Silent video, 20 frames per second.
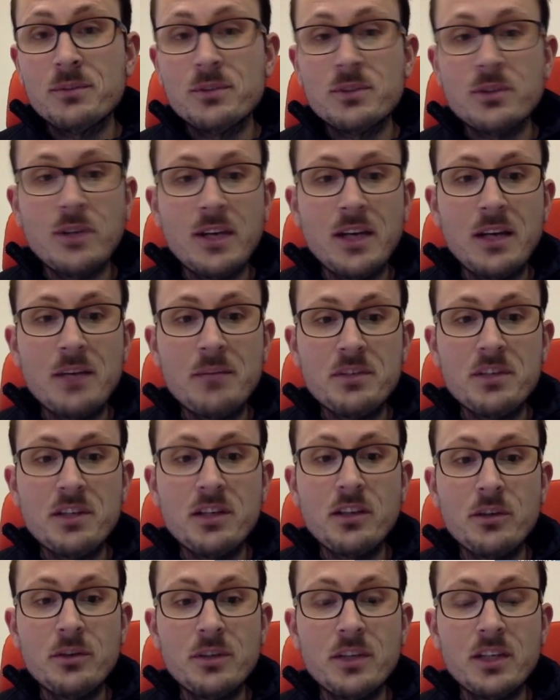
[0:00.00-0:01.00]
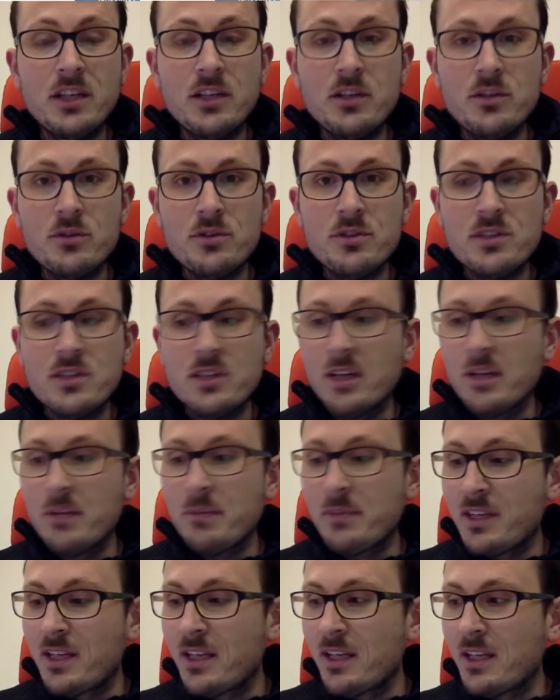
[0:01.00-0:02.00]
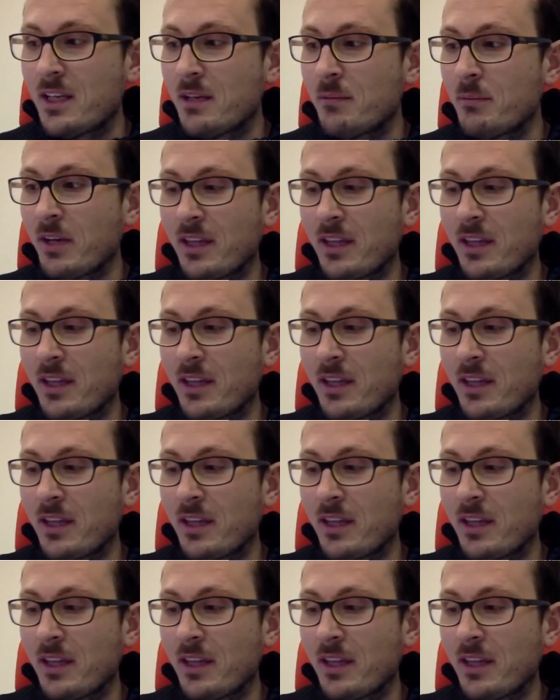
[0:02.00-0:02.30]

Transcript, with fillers: so i am genuinely interested i'm thinking